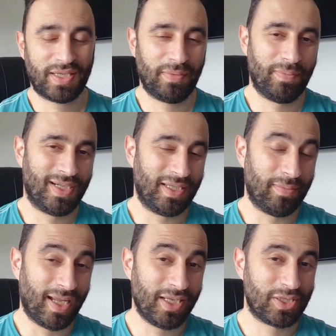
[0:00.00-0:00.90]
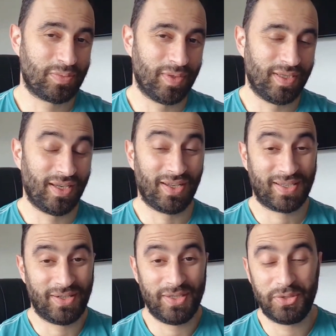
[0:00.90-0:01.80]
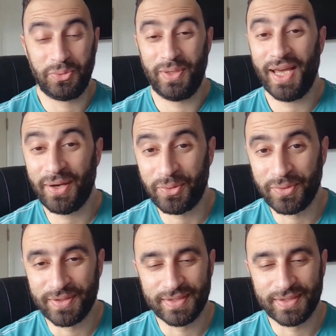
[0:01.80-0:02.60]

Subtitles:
and money management like I do now,